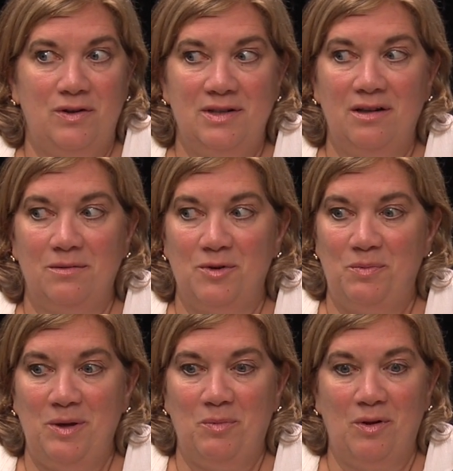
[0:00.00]
seldom do
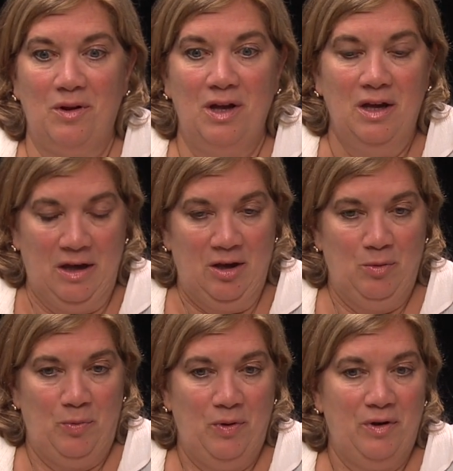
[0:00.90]
people
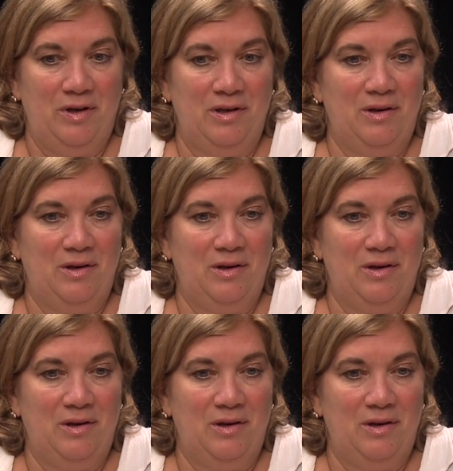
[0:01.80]
put,